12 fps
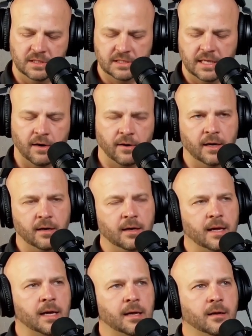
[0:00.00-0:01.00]
this
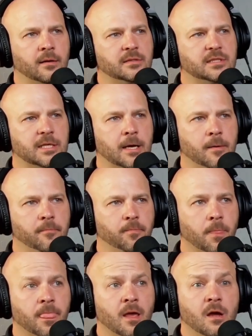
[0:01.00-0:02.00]
area. And